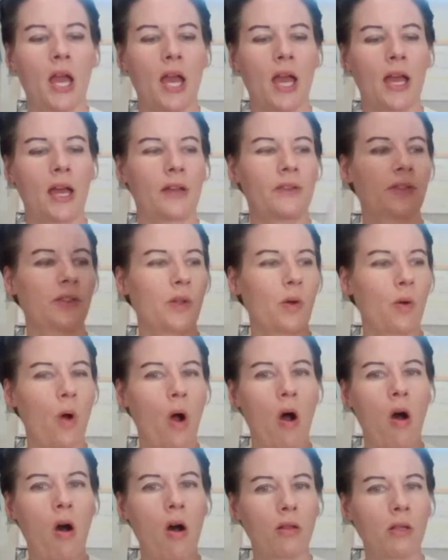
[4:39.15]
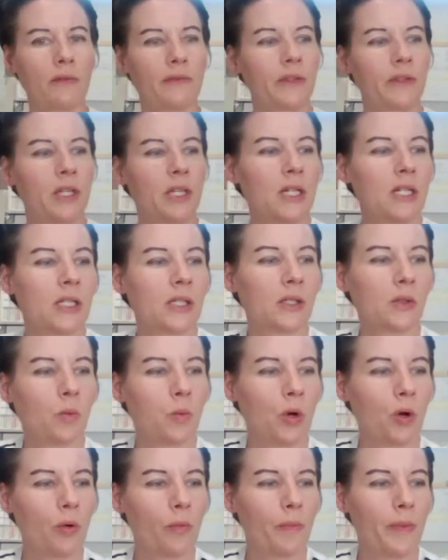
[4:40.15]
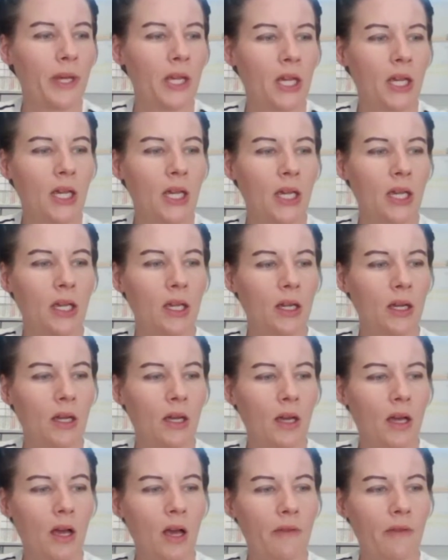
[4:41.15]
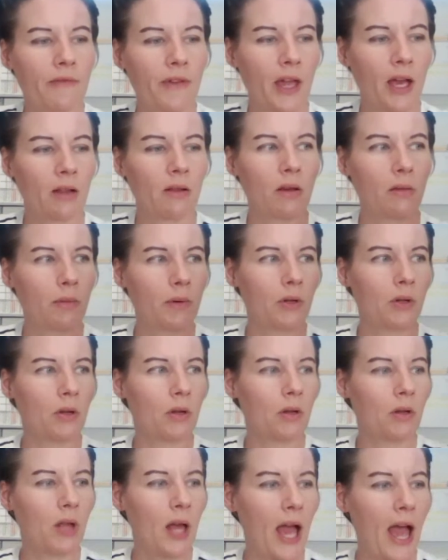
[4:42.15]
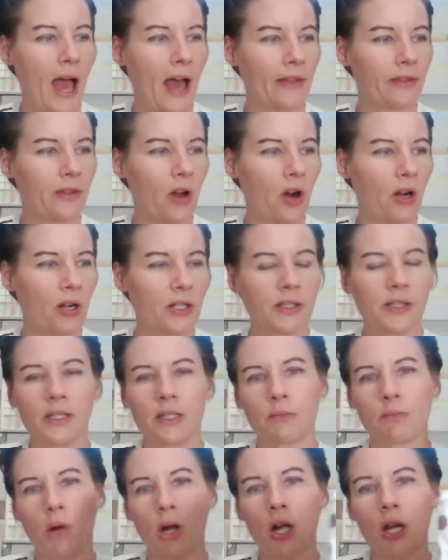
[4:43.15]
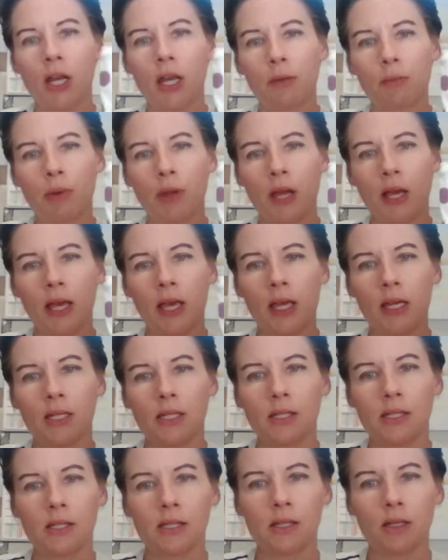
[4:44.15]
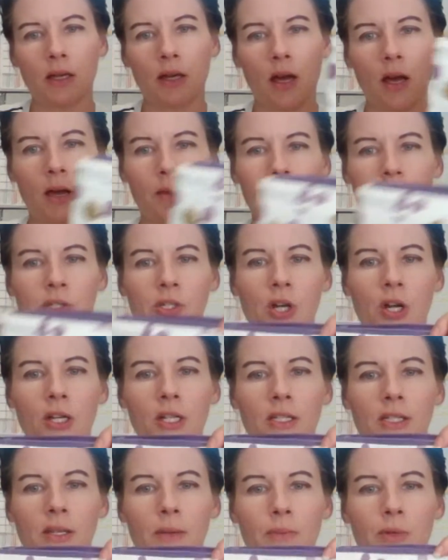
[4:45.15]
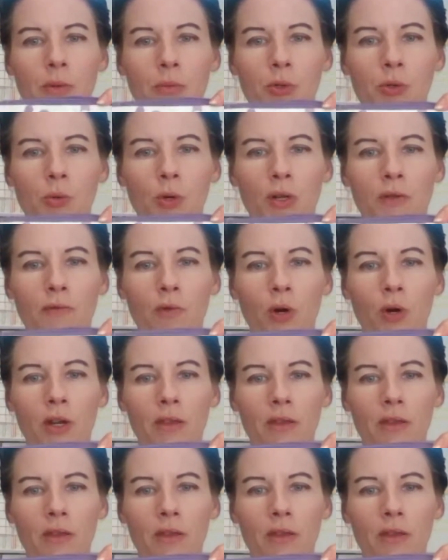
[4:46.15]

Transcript: And so all of these will be available at the Artisan Marketplace starting September 24th.